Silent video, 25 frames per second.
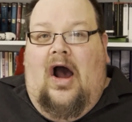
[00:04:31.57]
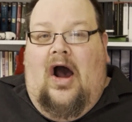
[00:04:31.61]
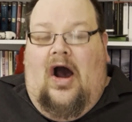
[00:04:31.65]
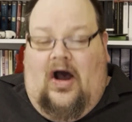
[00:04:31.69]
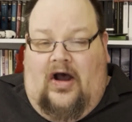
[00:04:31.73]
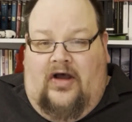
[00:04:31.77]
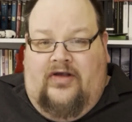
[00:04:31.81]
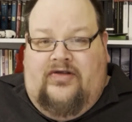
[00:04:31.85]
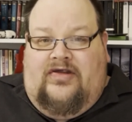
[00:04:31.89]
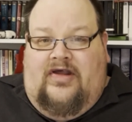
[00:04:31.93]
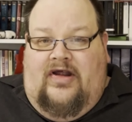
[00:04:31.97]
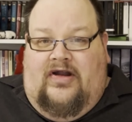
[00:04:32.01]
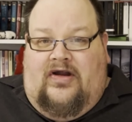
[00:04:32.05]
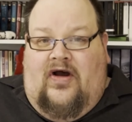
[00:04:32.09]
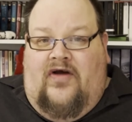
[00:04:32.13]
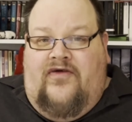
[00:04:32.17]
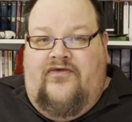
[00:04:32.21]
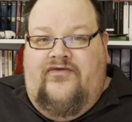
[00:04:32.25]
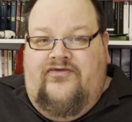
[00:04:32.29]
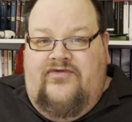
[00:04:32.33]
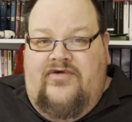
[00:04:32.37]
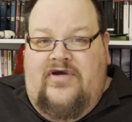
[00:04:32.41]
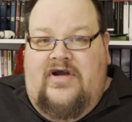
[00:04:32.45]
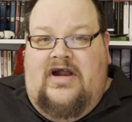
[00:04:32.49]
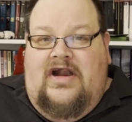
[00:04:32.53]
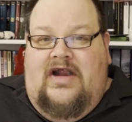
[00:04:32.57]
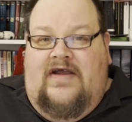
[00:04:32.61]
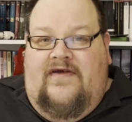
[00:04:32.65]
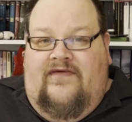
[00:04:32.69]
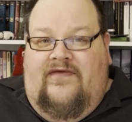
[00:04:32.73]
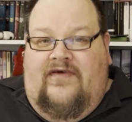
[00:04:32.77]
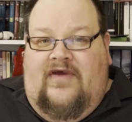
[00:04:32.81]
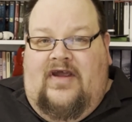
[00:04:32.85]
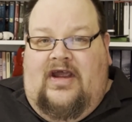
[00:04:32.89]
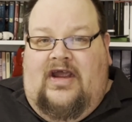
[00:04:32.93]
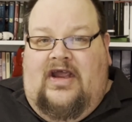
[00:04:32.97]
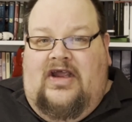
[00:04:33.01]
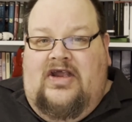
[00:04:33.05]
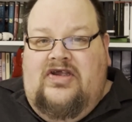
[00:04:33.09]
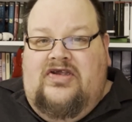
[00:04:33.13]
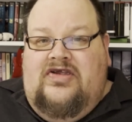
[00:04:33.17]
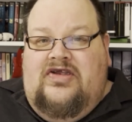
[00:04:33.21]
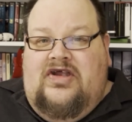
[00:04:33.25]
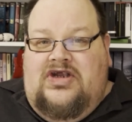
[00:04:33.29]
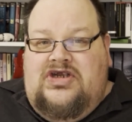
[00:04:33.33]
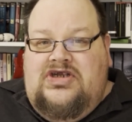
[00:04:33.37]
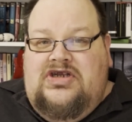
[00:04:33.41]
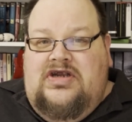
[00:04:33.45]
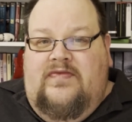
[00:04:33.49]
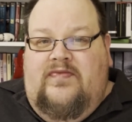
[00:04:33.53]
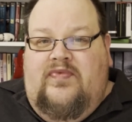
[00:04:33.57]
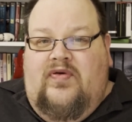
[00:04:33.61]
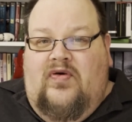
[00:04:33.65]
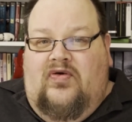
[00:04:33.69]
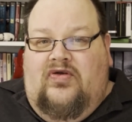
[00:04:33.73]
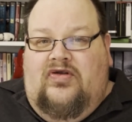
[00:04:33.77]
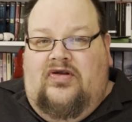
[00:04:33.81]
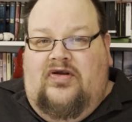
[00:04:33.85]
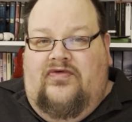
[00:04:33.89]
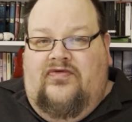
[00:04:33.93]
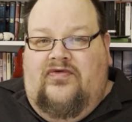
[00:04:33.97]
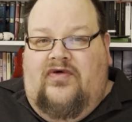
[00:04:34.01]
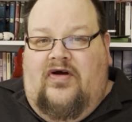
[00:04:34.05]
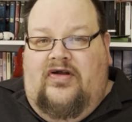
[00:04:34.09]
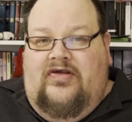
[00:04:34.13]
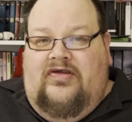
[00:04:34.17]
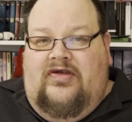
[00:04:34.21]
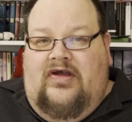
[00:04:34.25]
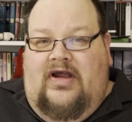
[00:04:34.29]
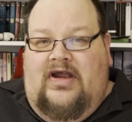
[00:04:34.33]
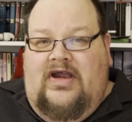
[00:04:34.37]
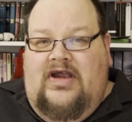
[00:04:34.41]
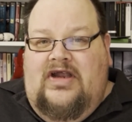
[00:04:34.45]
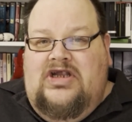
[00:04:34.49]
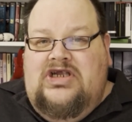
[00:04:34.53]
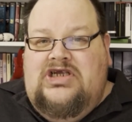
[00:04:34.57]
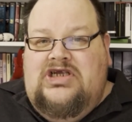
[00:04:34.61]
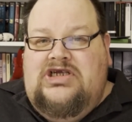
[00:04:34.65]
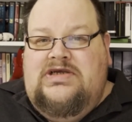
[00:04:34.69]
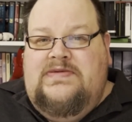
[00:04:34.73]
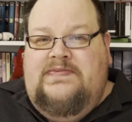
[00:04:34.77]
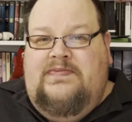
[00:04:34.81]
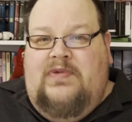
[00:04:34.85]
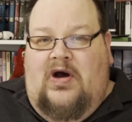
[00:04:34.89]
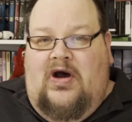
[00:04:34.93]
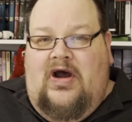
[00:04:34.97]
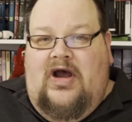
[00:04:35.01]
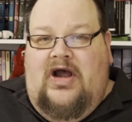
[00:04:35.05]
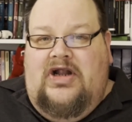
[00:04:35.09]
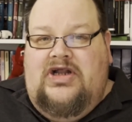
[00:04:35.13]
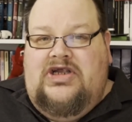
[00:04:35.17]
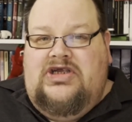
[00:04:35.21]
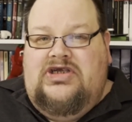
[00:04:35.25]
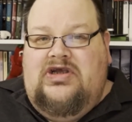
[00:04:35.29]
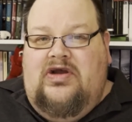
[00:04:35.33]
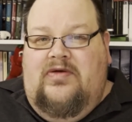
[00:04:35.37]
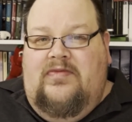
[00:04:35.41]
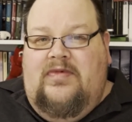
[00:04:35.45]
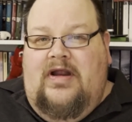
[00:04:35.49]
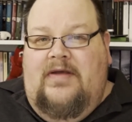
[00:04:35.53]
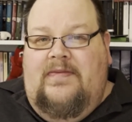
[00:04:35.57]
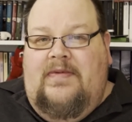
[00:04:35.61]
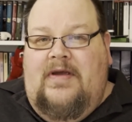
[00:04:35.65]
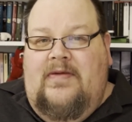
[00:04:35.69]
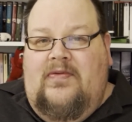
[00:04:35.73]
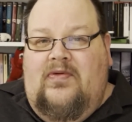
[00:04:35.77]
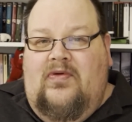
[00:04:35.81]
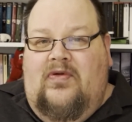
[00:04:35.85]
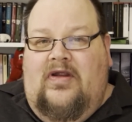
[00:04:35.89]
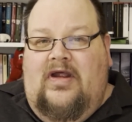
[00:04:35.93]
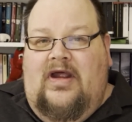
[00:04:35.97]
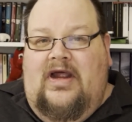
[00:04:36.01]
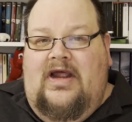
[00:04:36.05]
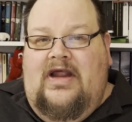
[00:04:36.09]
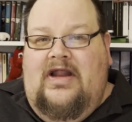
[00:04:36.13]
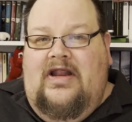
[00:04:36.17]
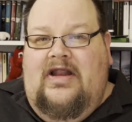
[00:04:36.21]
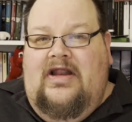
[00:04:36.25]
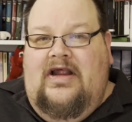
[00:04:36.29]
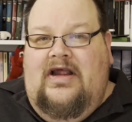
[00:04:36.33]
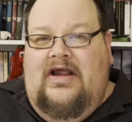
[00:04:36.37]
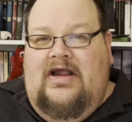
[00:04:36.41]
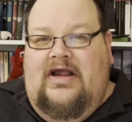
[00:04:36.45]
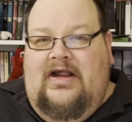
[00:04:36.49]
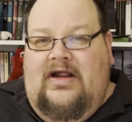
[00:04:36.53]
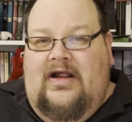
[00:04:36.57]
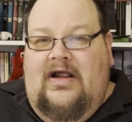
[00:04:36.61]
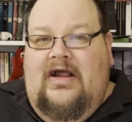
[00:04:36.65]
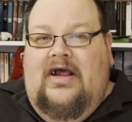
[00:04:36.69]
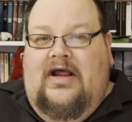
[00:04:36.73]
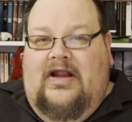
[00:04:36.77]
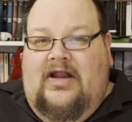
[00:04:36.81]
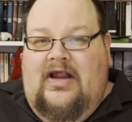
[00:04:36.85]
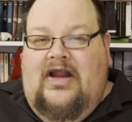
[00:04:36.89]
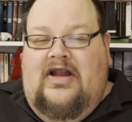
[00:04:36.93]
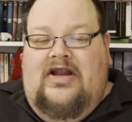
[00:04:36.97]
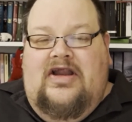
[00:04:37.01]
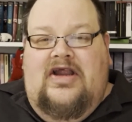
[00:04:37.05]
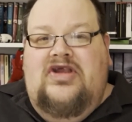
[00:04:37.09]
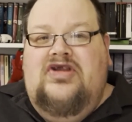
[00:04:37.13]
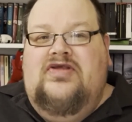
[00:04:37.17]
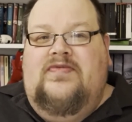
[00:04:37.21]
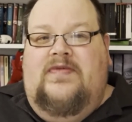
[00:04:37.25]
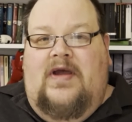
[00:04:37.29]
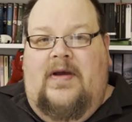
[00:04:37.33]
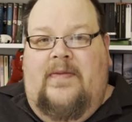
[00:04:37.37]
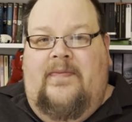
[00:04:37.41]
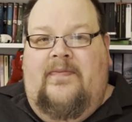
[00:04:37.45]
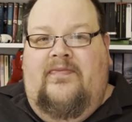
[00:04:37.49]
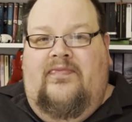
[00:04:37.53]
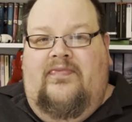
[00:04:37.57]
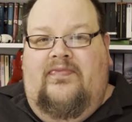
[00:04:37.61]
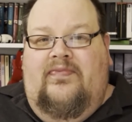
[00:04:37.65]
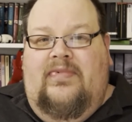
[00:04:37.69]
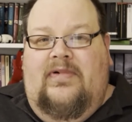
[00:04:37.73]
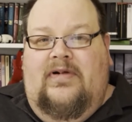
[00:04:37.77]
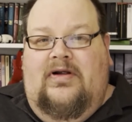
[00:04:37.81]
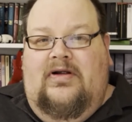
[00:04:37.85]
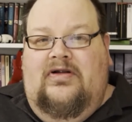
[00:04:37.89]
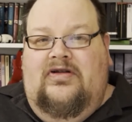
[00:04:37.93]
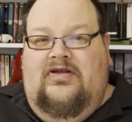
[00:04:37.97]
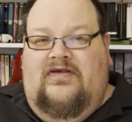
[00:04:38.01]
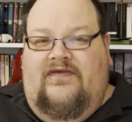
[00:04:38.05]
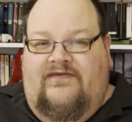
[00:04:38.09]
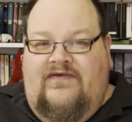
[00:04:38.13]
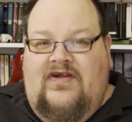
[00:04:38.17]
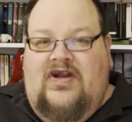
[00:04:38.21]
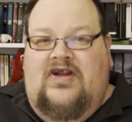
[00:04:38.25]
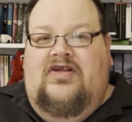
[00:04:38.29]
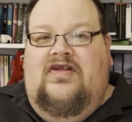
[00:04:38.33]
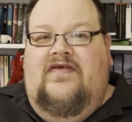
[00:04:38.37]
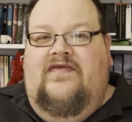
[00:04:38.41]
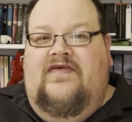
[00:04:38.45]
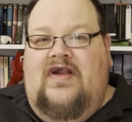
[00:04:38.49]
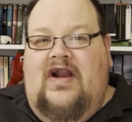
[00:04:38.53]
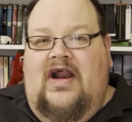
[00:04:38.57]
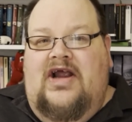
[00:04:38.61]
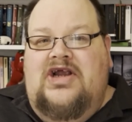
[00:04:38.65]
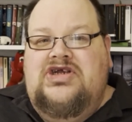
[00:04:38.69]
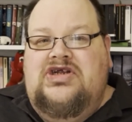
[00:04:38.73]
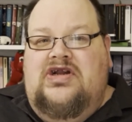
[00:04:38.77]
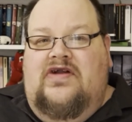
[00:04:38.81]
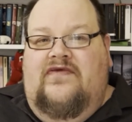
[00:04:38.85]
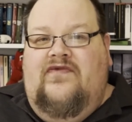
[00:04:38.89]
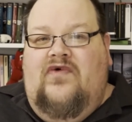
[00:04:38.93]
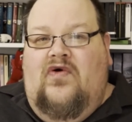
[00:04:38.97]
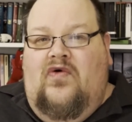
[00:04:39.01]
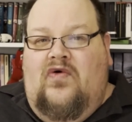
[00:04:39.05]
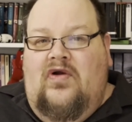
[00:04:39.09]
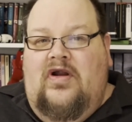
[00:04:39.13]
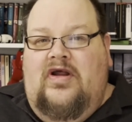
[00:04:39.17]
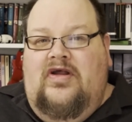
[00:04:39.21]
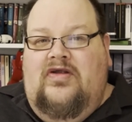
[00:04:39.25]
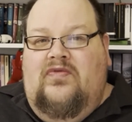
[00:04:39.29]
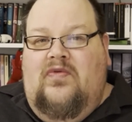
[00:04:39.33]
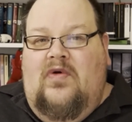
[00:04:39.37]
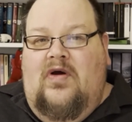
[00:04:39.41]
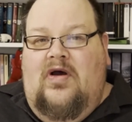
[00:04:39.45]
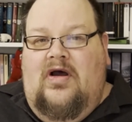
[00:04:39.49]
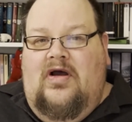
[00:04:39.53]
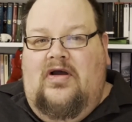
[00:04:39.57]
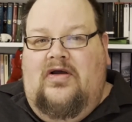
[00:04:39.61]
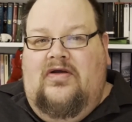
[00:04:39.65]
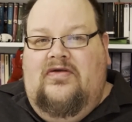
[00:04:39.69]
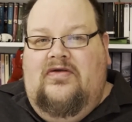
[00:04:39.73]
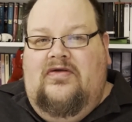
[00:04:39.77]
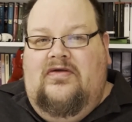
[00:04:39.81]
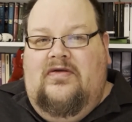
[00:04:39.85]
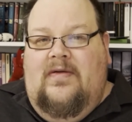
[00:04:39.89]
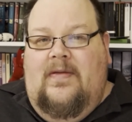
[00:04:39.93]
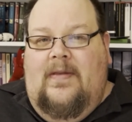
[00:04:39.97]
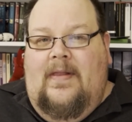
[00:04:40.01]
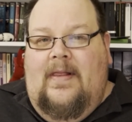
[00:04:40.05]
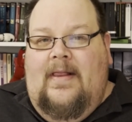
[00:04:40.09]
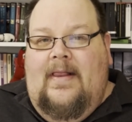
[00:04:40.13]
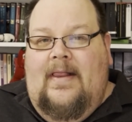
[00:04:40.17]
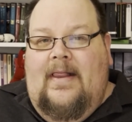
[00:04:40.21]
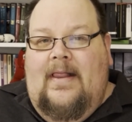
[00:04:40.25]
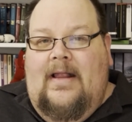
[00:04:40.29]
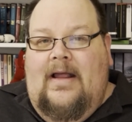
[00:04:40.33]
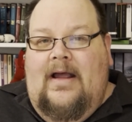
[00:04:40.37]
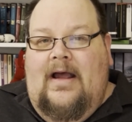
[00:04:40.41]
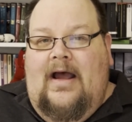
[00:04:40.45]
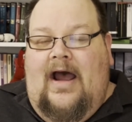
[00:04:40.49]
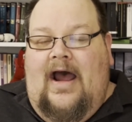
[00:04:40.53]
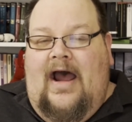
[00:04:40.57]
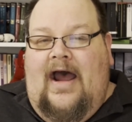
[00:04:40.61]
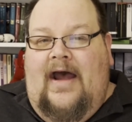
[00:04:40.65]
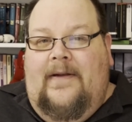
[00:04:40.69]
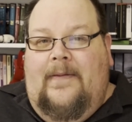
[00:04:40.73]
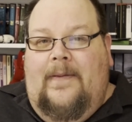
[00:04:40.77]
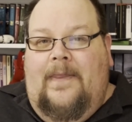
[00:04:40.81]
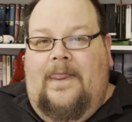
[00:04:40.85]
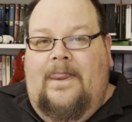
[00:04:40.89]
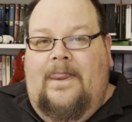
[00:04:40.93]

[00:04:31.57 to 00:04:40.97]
I said, I really think he's such an important writer. He inspired so many people that there needs to be a definitive collection of all his works. And